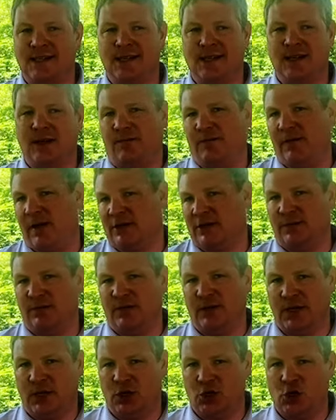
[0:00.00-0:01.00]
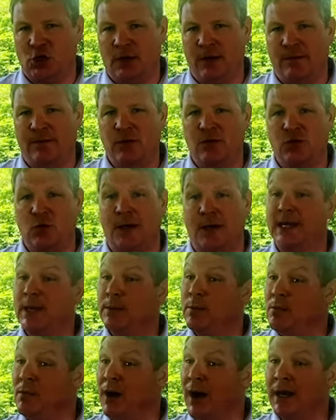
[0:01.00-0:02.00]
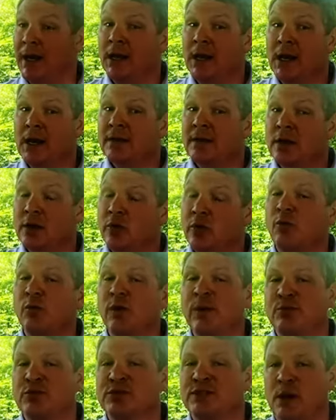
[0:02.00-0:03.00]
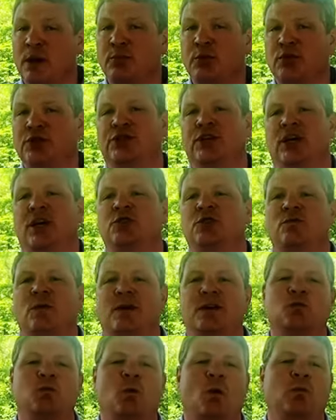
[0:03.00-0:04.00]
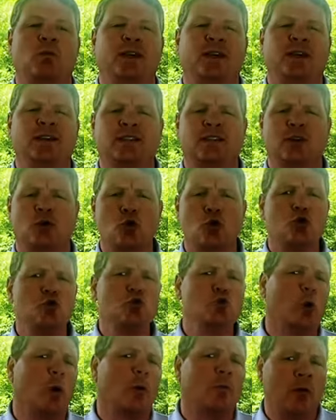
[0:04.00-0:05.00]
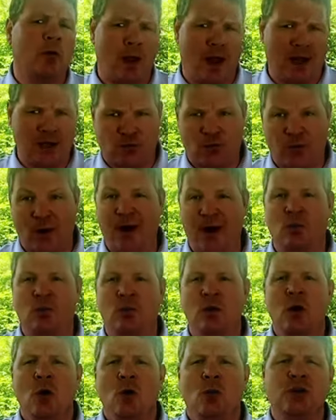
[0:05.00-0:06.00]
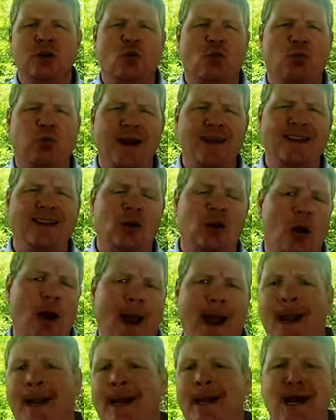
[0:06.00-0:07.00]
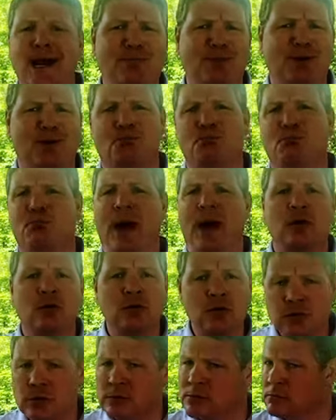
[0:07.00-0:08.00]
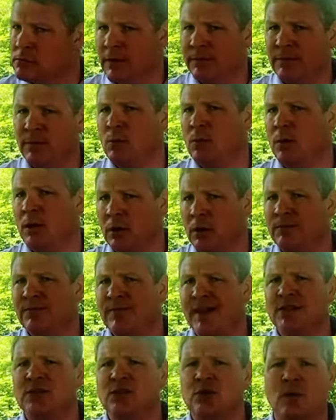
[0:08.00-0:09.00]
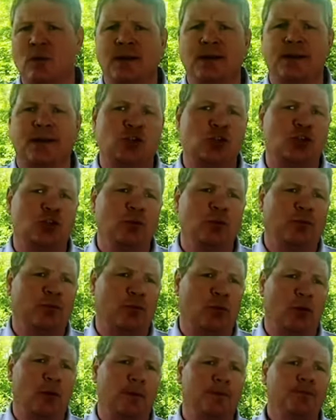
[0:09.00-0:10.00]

the effects of additional inventory. Keep in mind that a 3% appreciation rate is what we consider a normalized rate, and with the rate that our economic betters, if you will, that's the rate they shoot for.